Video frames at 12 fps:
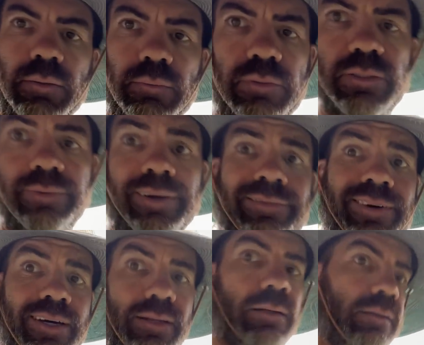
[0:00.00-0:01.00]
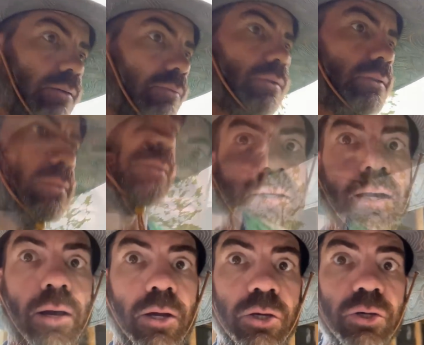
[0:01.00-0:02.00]
Let's see if I can find another one.
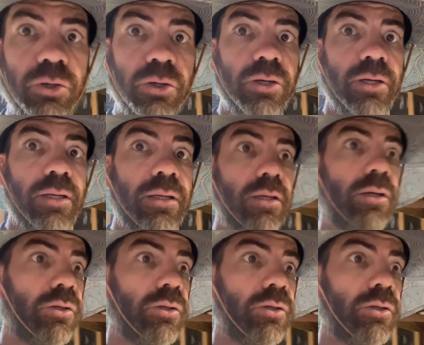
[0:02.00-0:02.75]
Now I could